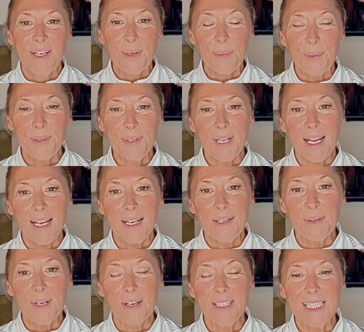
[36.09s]
will
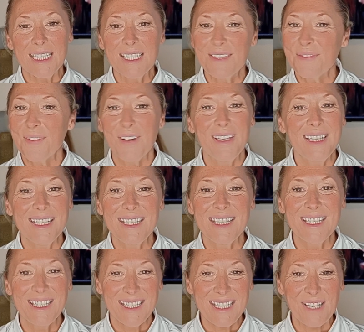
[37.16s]
identify this
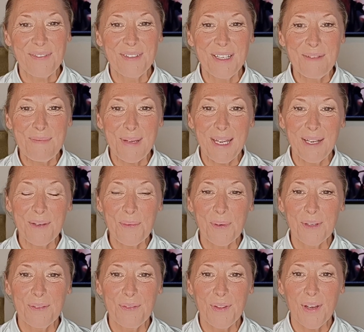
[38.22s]
as definitely being one
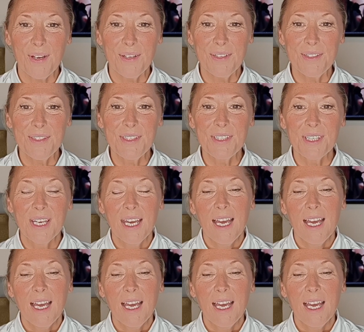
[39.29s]
of those.